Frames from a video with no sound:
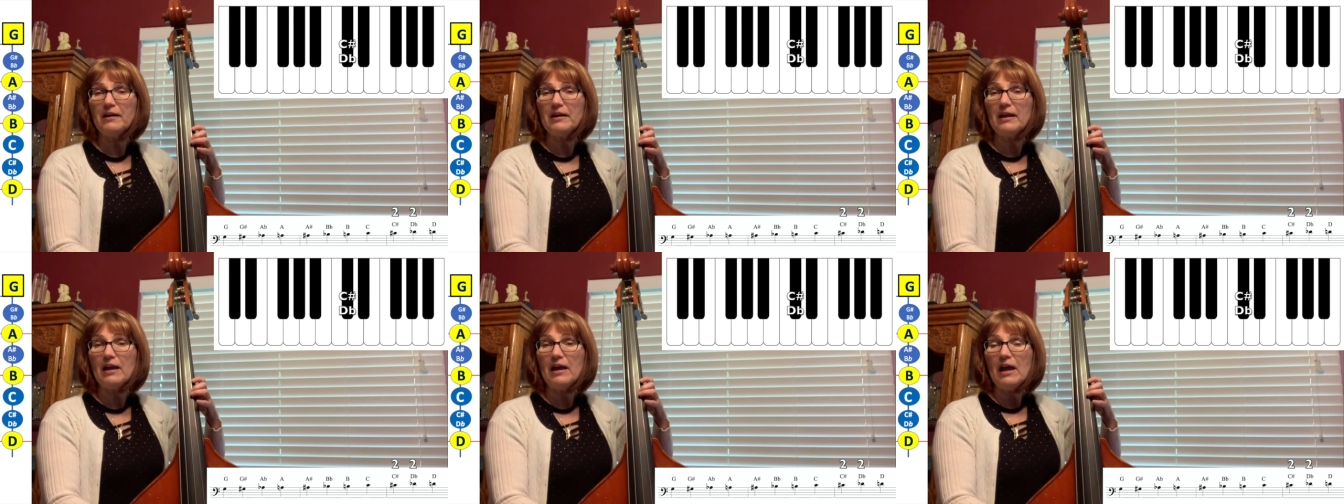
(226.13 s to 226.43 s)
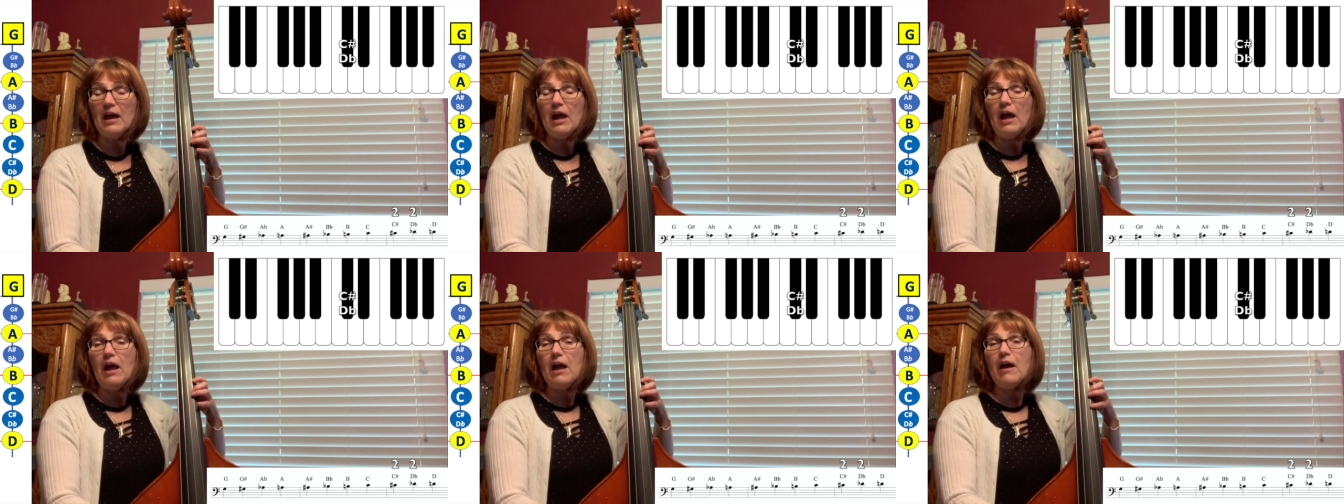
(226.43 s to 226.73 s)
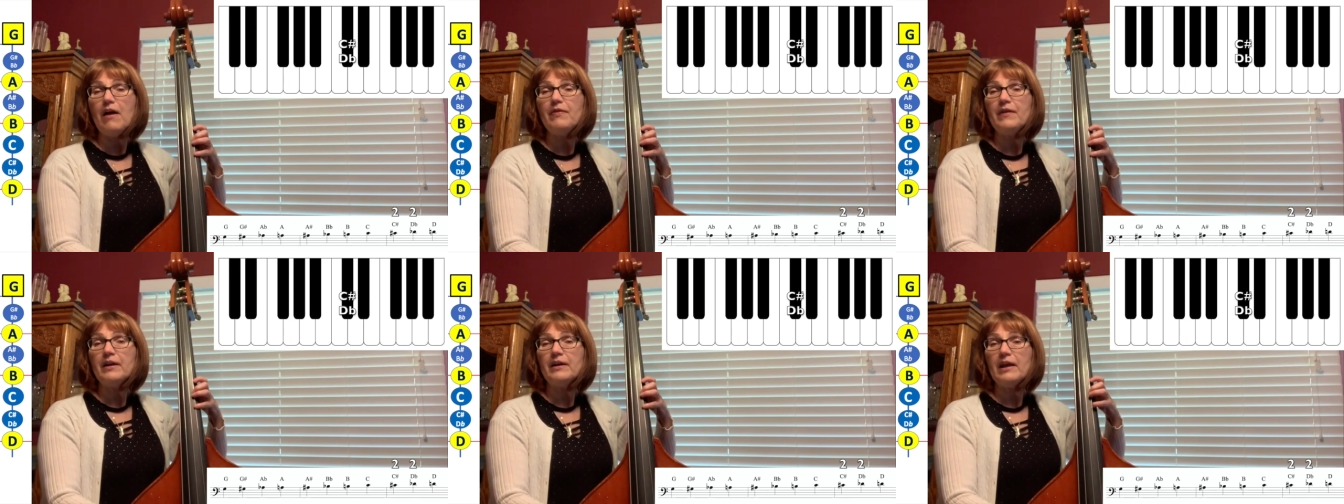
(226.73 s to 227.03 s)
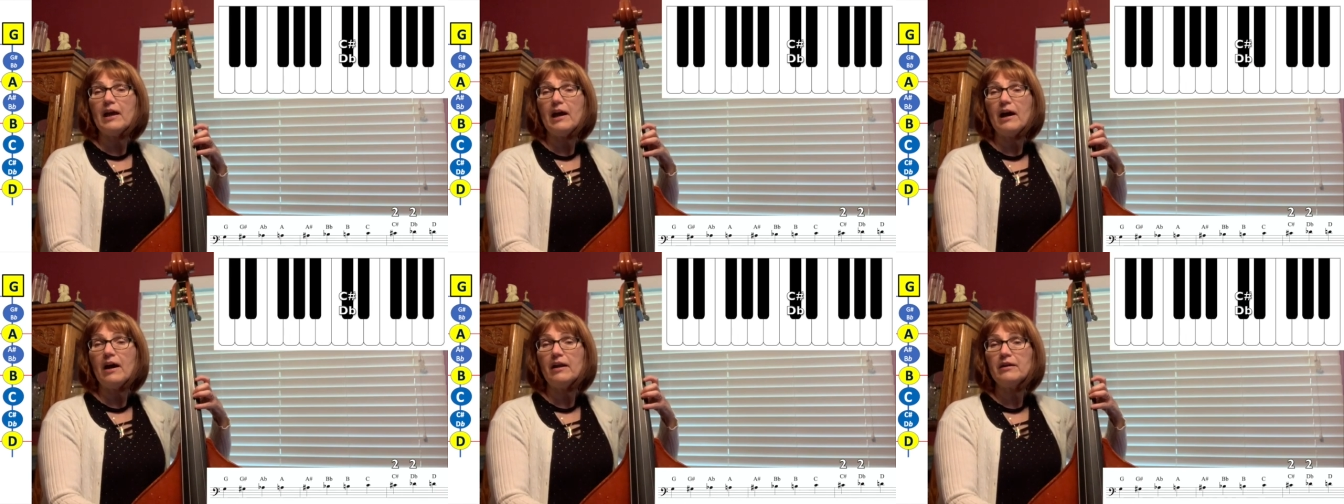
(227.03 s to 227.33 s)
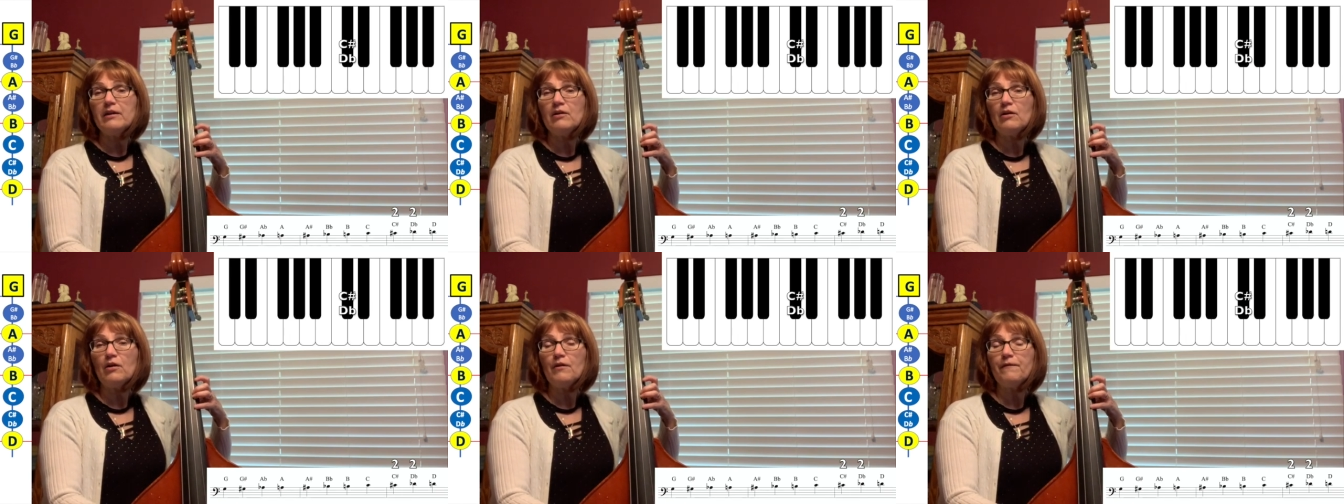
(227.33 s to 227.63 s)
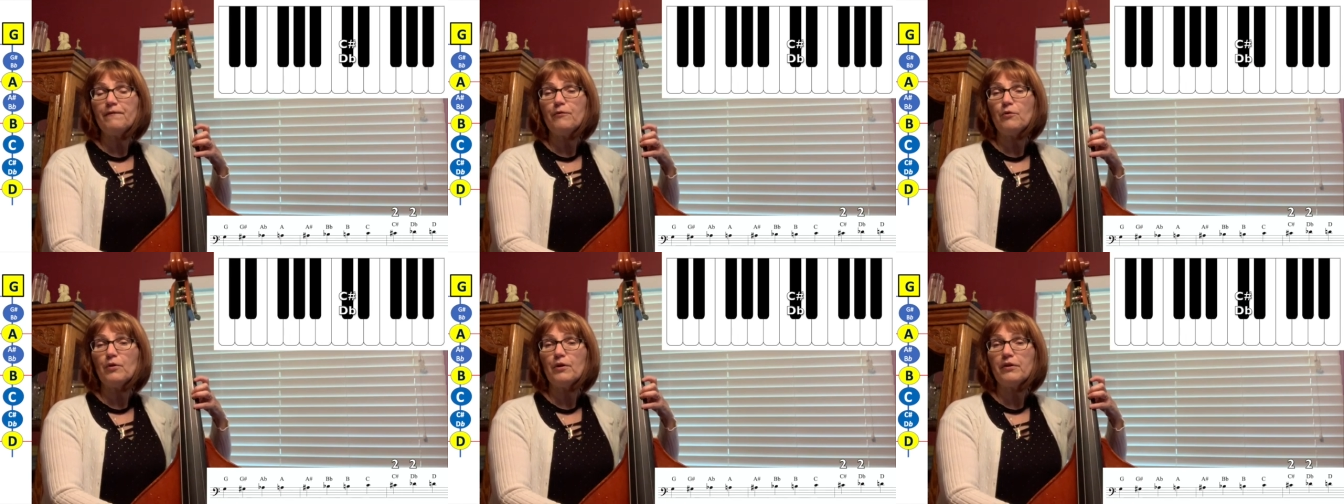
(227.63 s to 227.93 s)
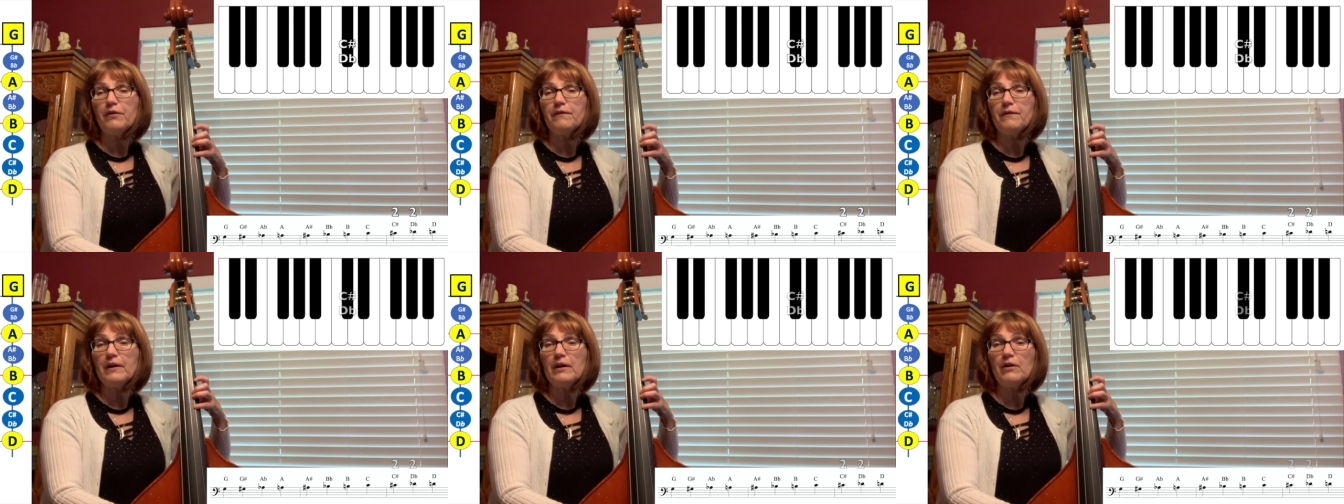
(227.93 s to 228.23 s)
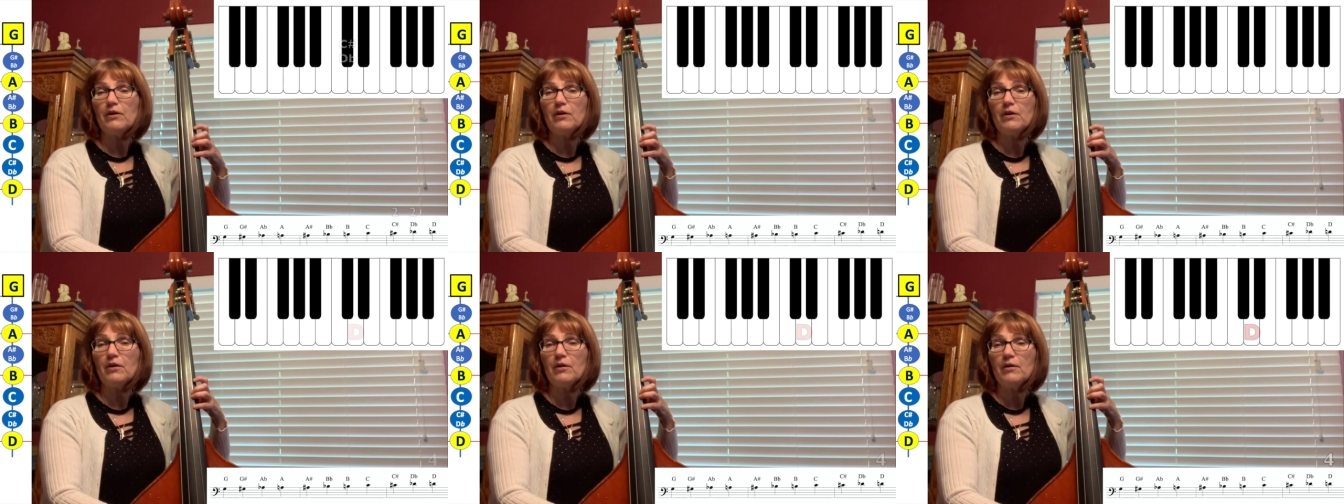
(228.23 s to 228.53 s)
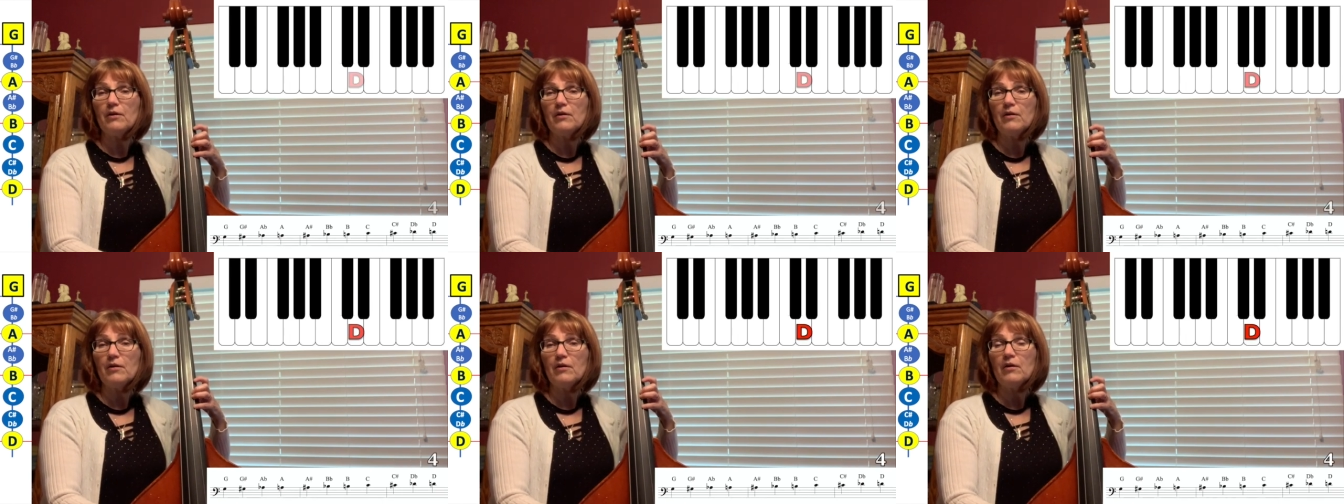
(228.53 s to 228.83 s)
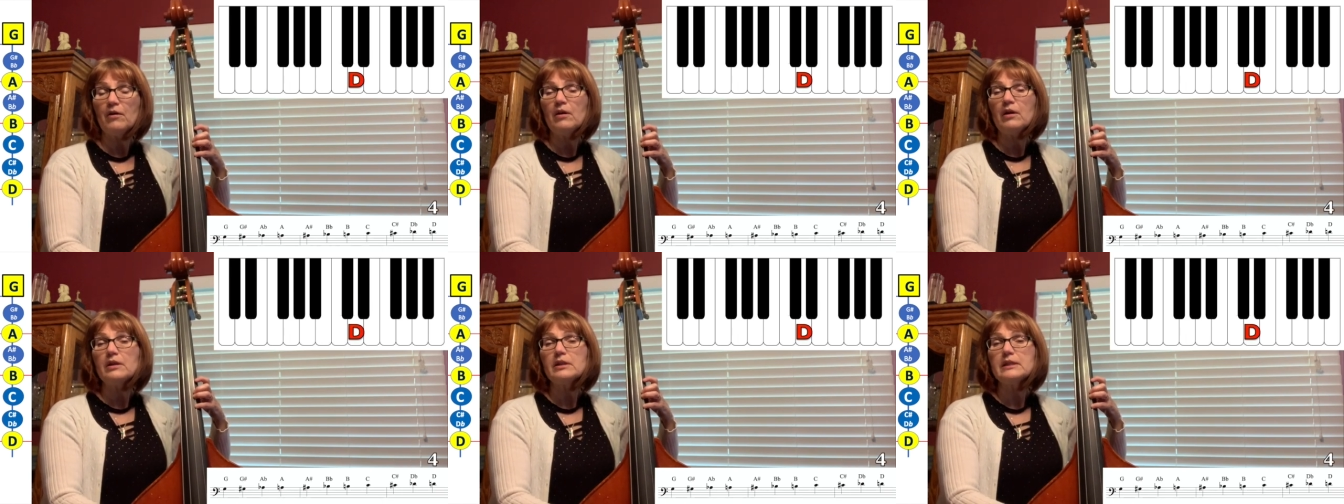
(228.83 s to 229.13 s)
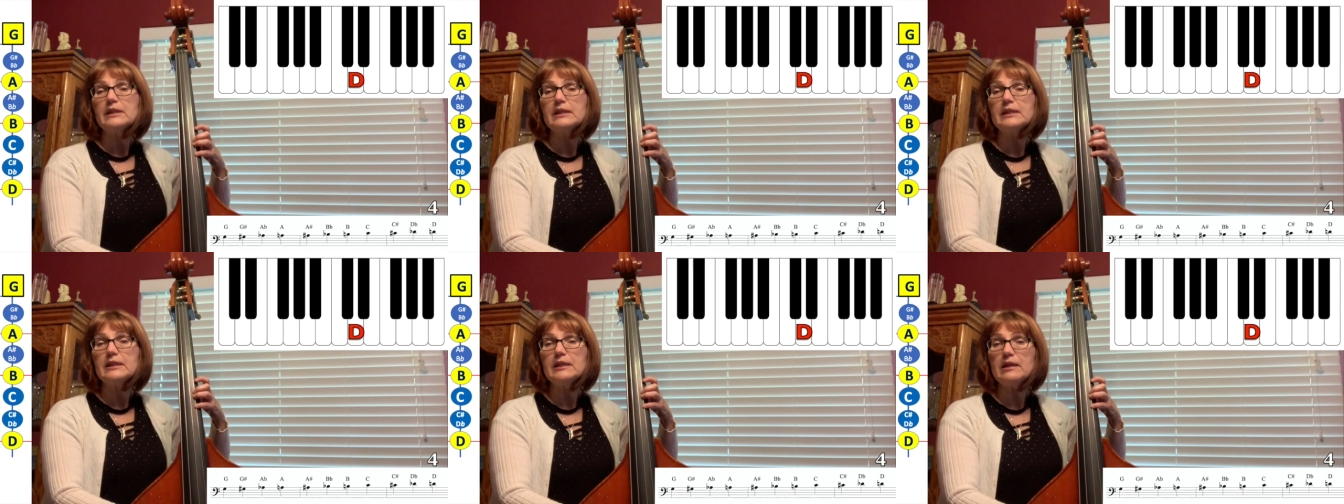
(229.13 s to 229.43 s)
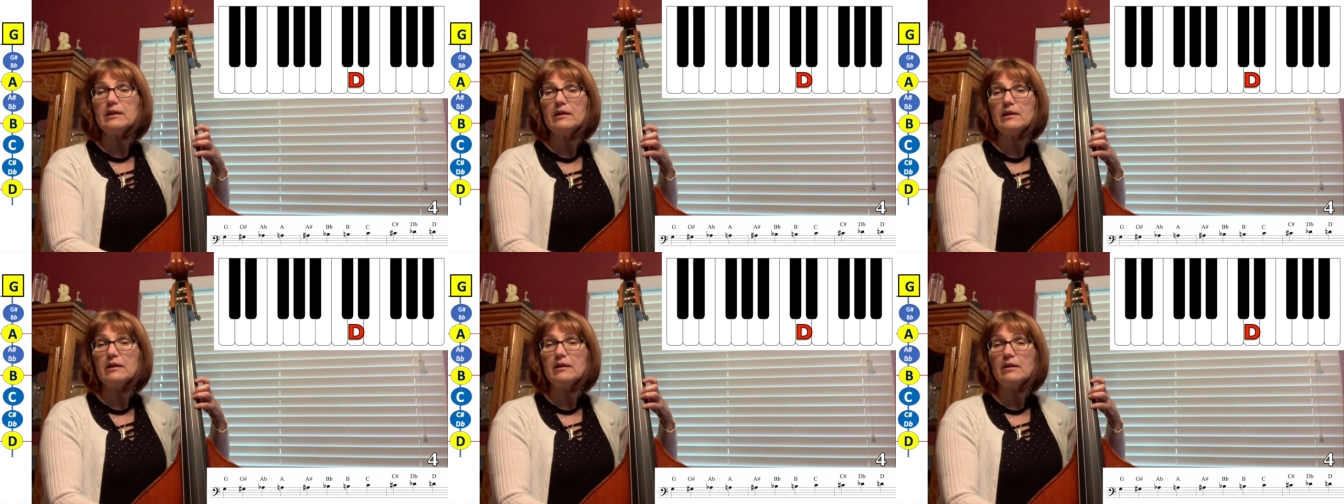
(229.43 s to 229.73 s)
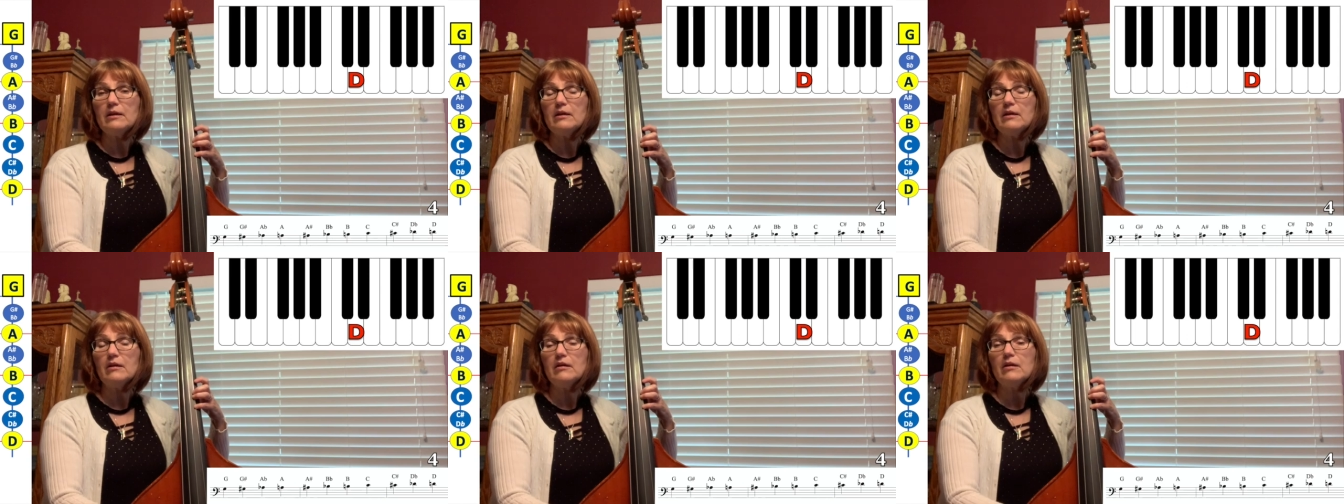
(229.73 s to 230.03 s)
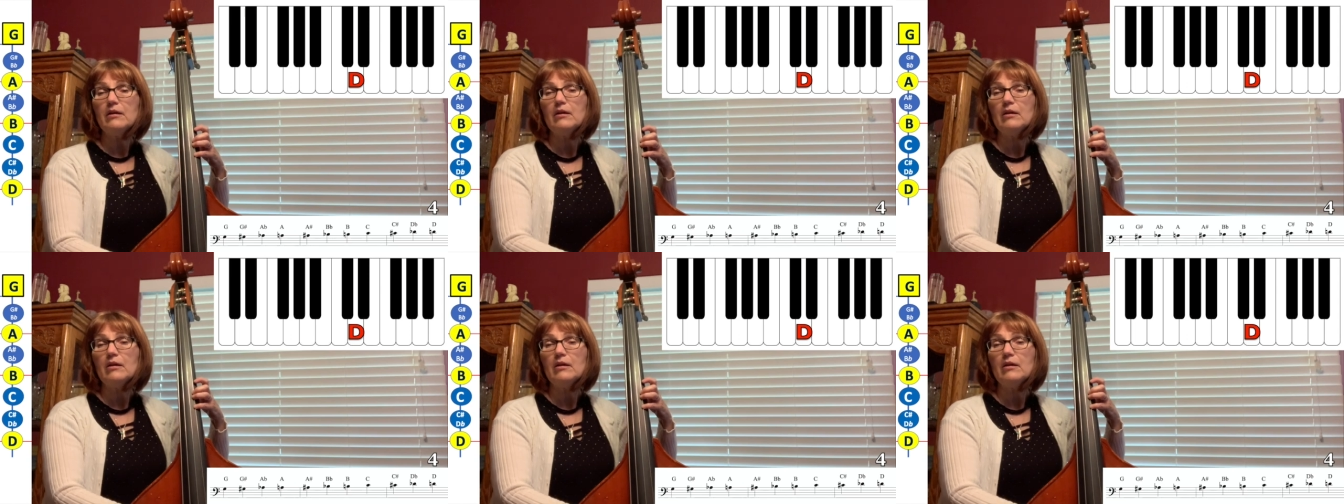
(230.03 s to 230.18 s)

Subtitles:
and then adding our fourth finger, D,